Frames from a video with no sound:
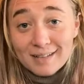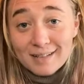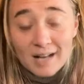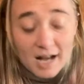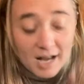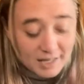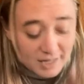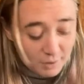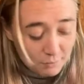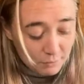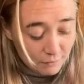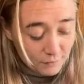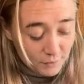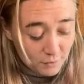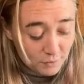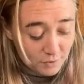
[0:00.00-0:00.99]
and they
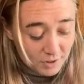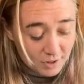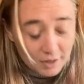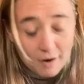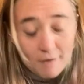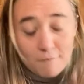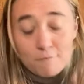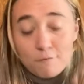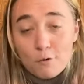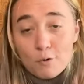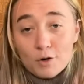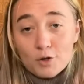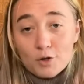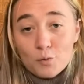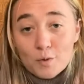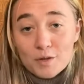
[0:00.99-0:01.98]
refuse to come
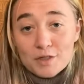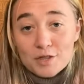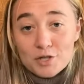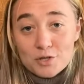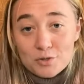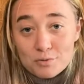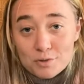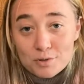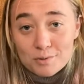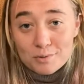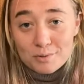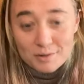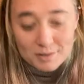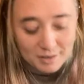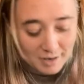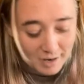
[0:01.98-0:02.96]
forth with the truth.
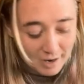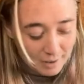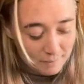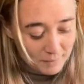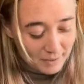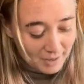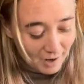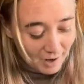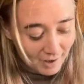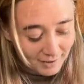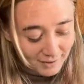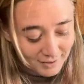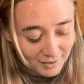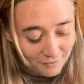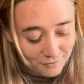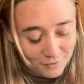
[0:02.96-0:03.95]
Because
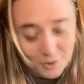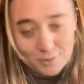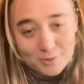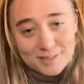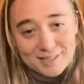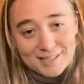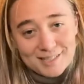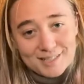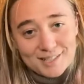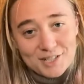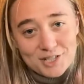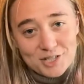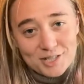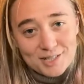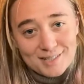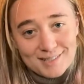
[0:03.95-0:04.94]
of those
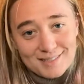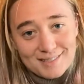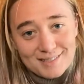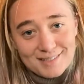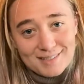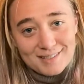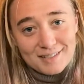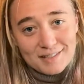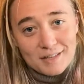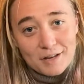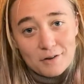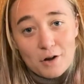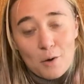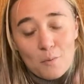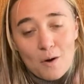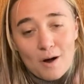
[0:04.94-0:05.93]
decisions, they're
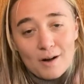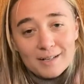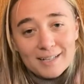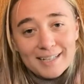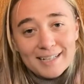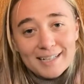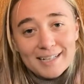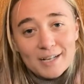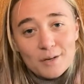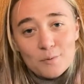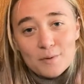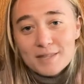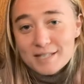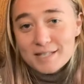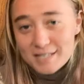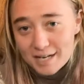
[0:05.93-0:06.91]
not walking with
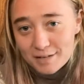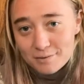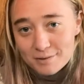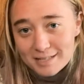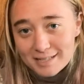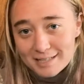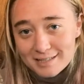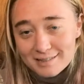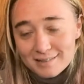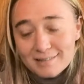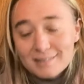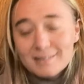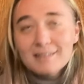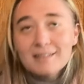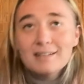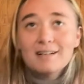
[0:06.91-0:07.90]
integrity,
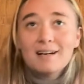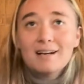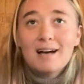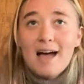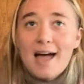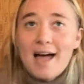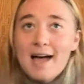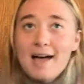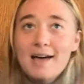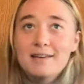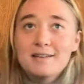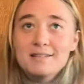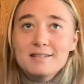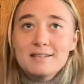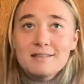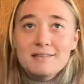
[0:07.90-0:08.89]

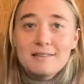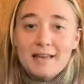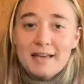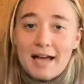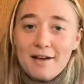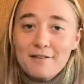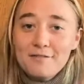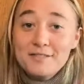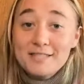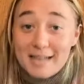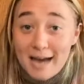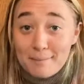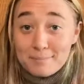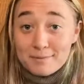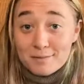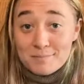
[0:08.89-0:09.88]
and they have
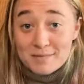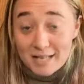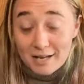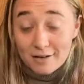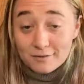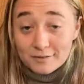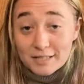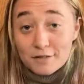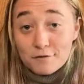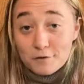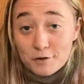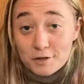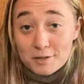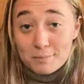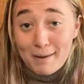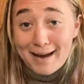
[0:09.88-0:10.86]
stabbed themselves in the
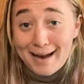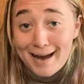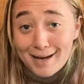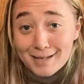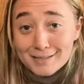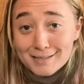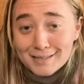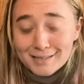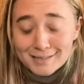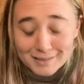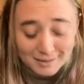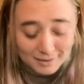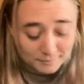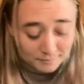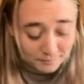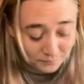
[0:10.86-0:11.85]
foot by accident.
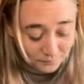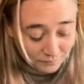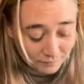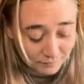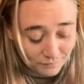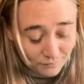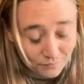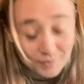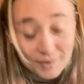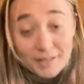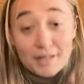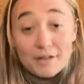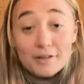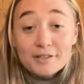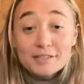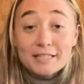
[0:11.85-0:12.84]

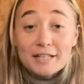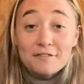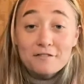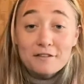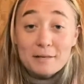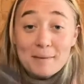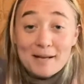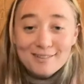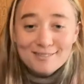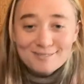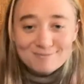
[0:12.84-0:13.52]
There is a female